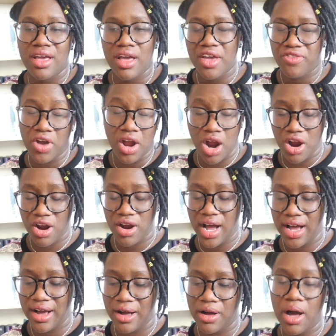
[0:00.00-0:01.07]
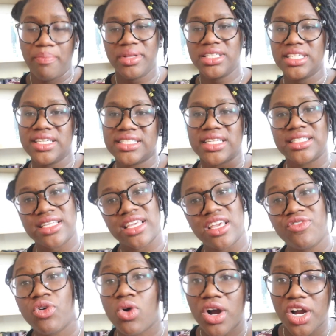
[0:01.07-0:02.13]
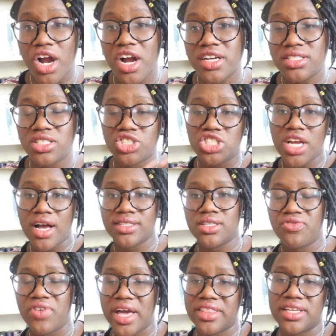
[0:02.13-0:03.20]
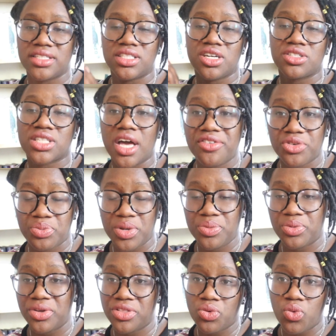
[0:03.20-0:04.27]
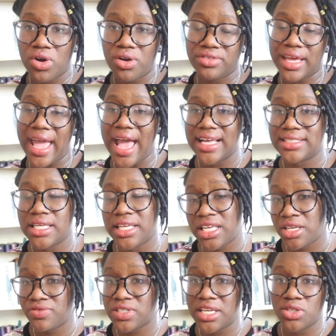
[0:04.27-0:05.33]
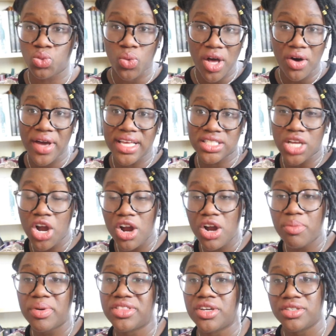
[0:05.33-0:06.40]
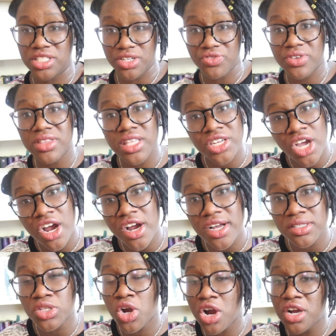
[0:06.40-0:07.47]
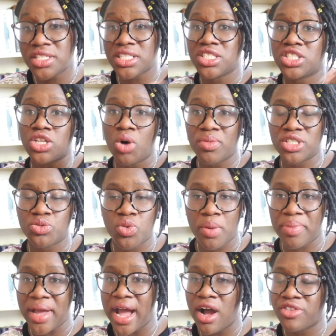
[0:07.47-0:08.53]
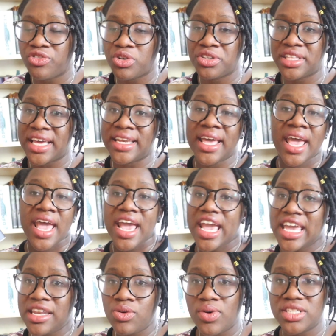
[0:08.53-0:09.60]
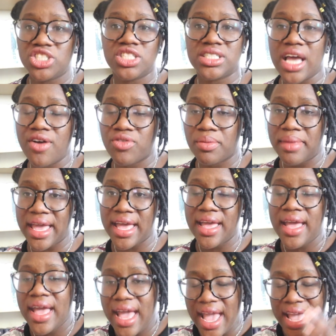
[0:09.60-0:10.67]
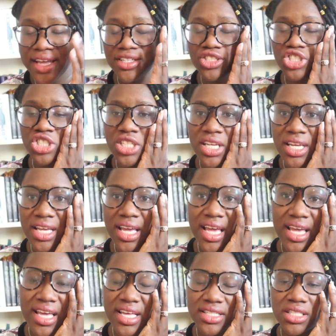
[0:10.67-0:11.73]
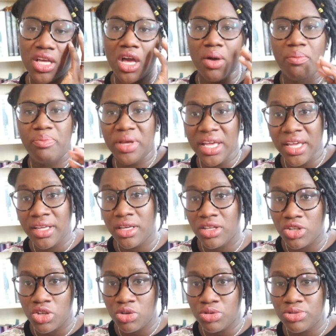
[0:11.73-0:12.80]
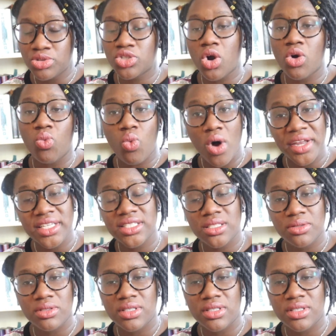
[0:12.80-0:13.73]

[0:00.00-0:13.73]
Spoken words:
if her abilities is a gift or a curse. She also finds out there's other people in the world that has gifts as well as her, but they're different than hers. Hers is so much more powerful than anyone she's ever met, and she is being used or wanting to,